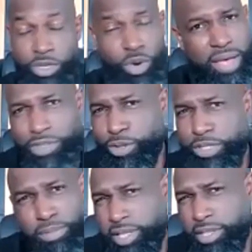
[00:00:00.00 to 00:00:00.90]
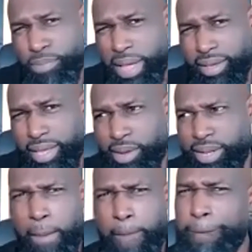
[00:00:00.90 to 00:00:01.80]
You don't have to use the money in your bank account.
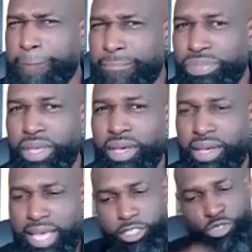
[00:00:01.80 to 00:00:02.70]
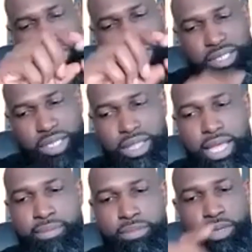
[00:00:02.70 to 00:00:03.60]
Like, it's releasing
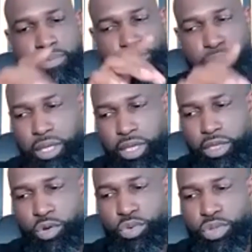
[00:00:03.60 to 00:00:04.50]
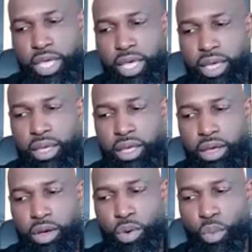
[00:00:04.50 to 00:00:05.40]
them to be who they
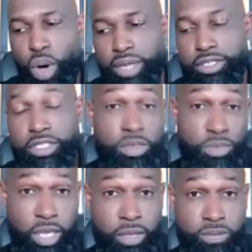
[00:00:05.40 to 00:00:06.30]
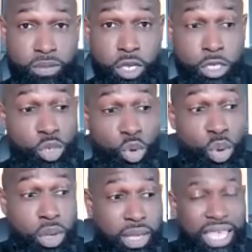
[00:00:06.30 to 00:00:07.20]
want to be.
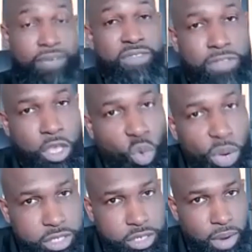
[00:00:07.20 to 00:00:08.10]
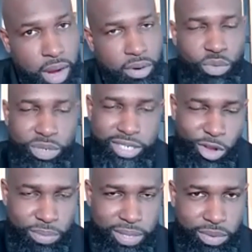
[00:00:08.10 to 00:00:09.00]
So even if they quit tomorrow, which I
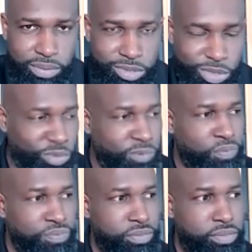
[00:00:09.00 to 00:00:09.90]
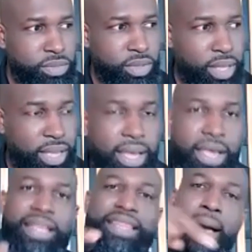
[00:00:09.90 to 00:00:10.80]
hope they don't do,
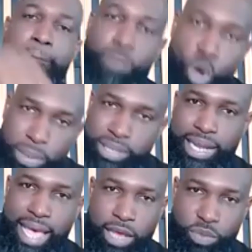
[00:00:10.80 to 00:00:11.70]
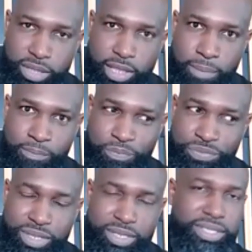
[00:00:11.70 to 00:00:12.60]
that moment that I had with them,
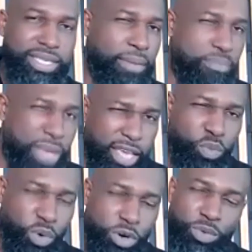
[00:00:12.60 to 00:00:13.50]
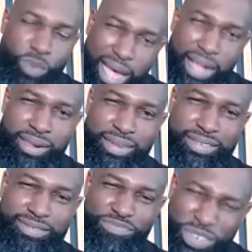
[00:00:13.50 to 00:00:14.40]
did I make it worthwhile?
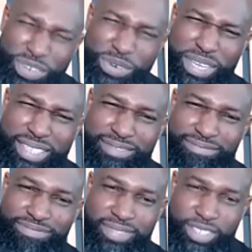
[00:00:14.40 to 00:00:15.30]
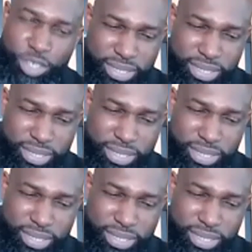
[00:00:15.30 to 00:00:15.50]
You know what I mean? So